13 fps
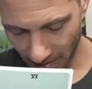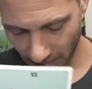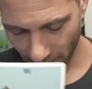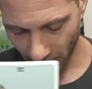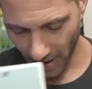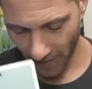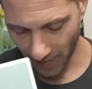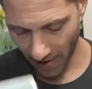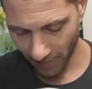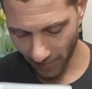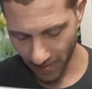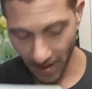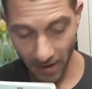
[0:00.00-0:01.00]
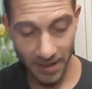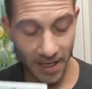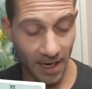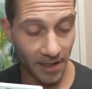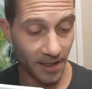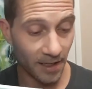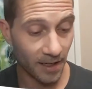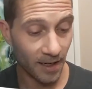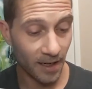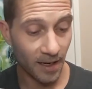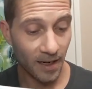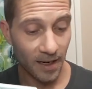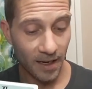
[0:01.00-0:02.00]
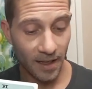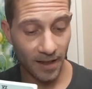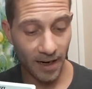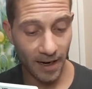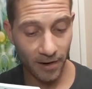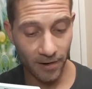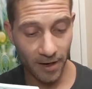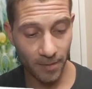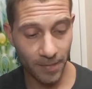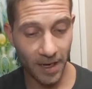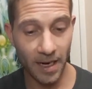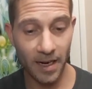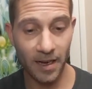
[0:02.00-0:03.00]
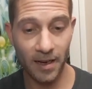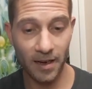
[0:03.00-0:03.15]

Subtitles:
We'll have that one be our center, and then I'm going to pick